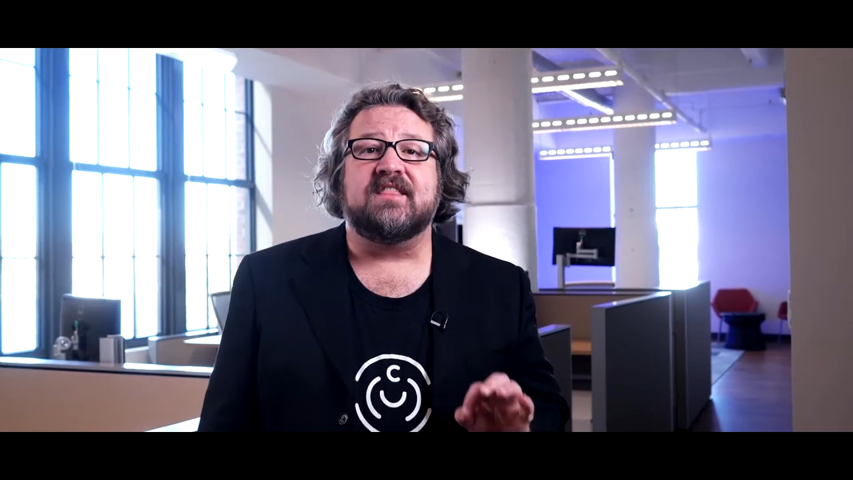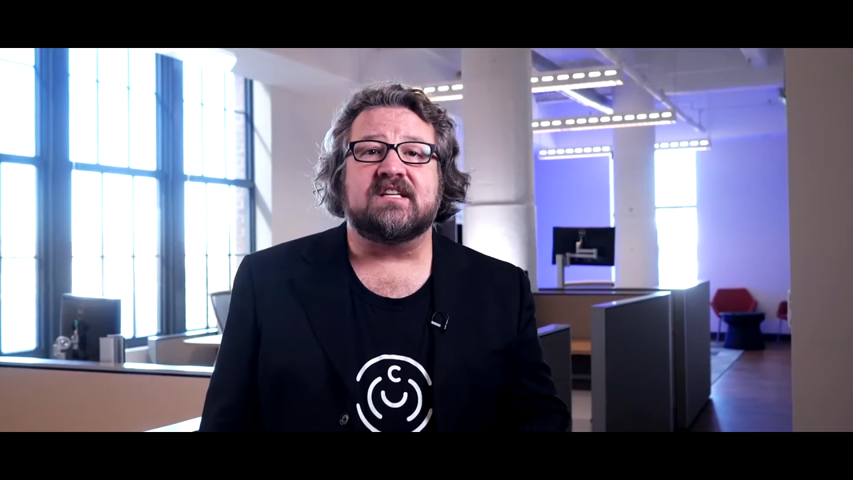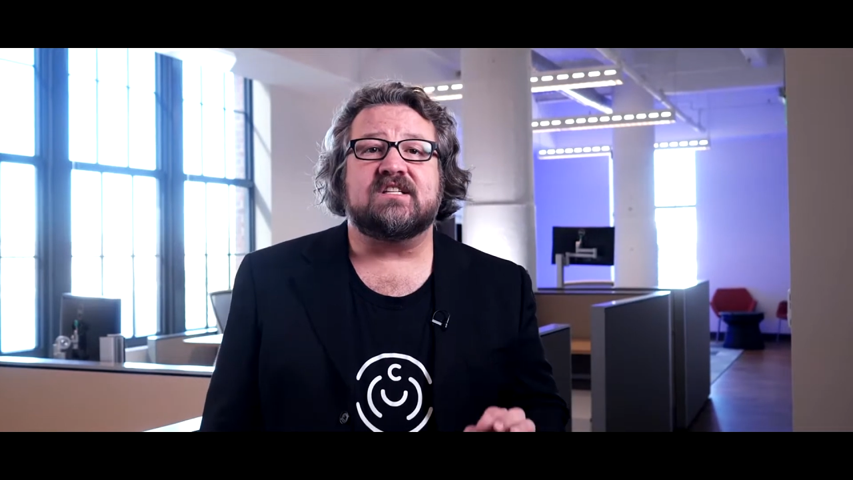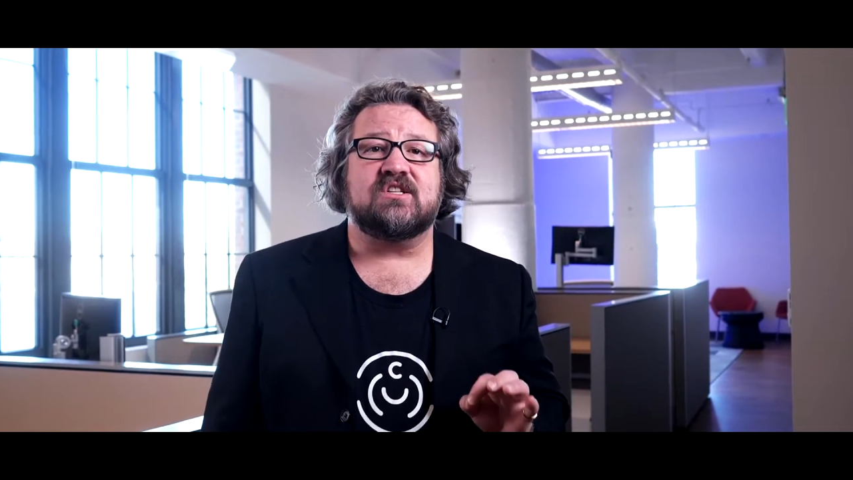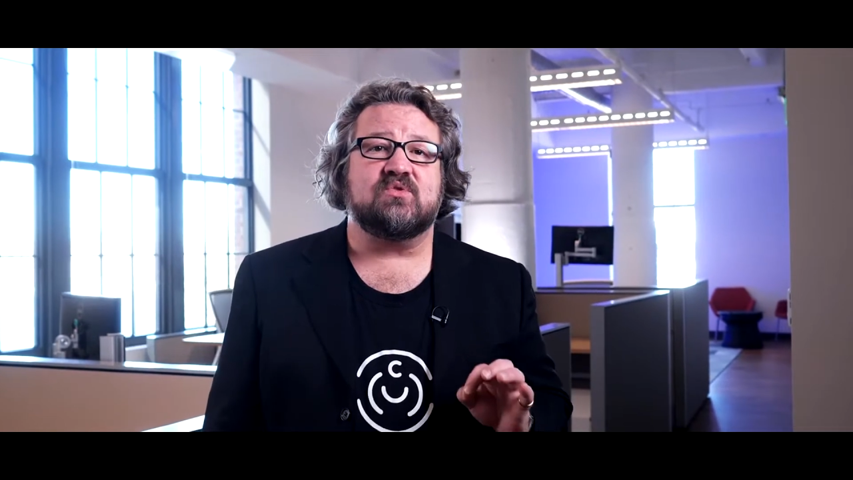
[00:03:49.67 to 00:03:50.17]

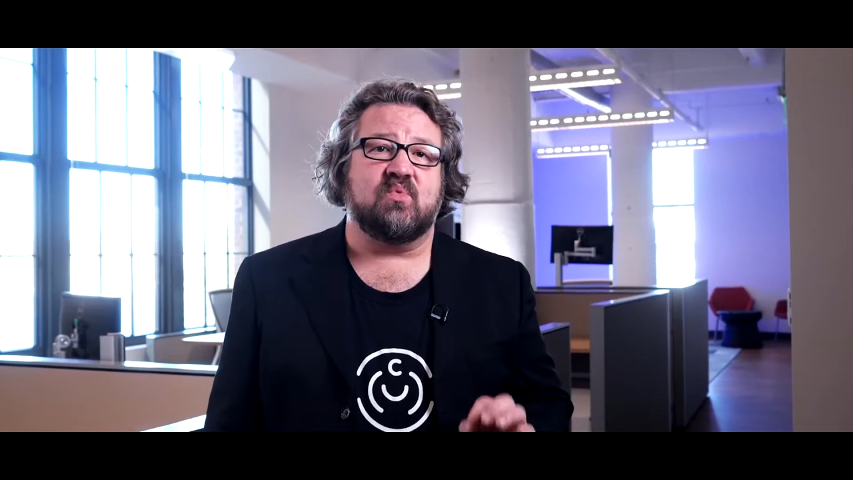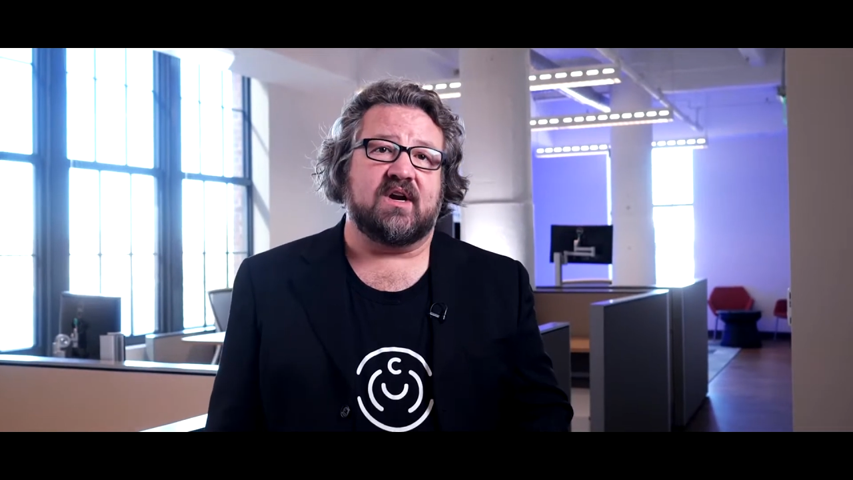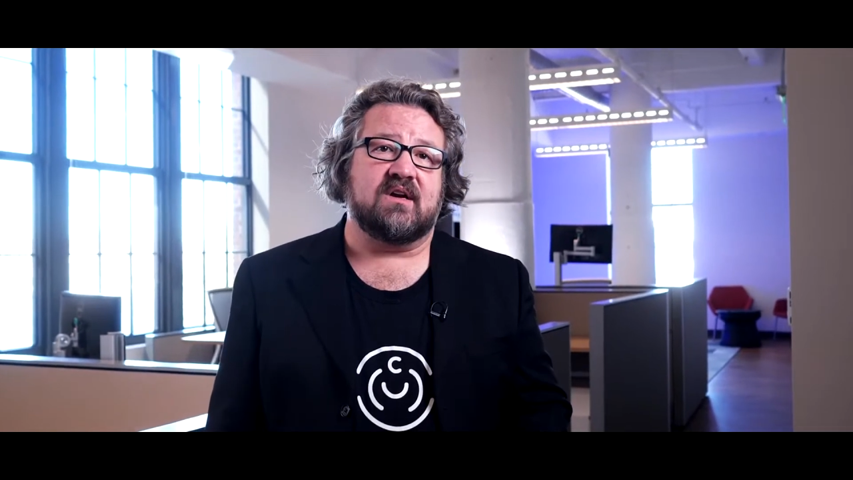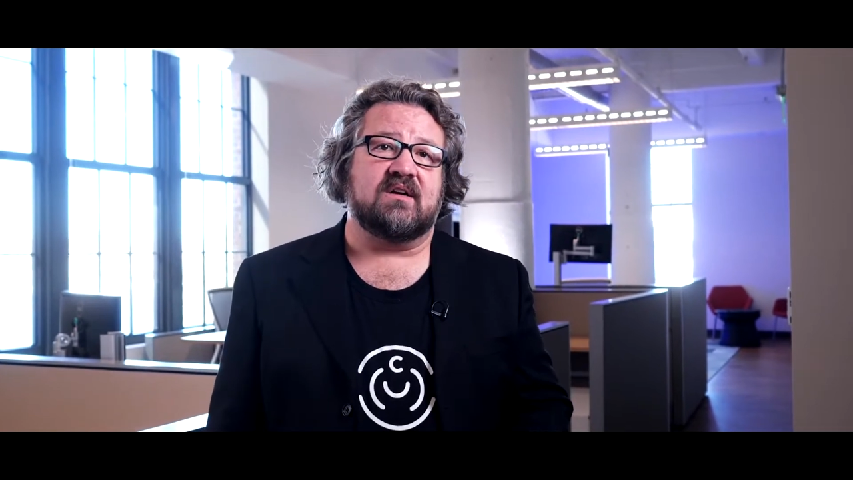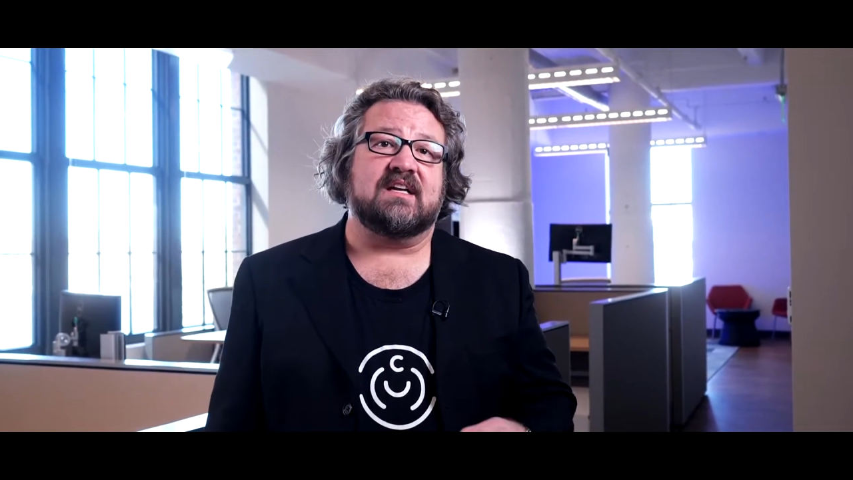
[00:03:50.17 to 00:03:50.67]
this is
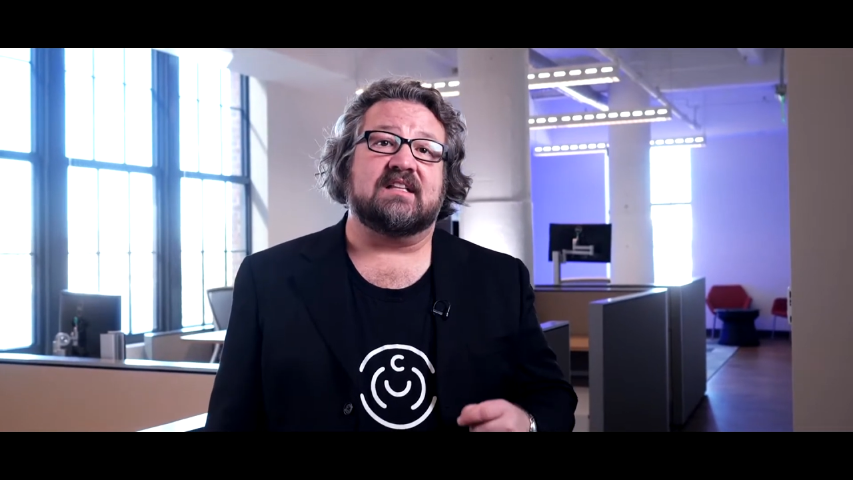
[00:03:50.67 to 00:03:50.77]
where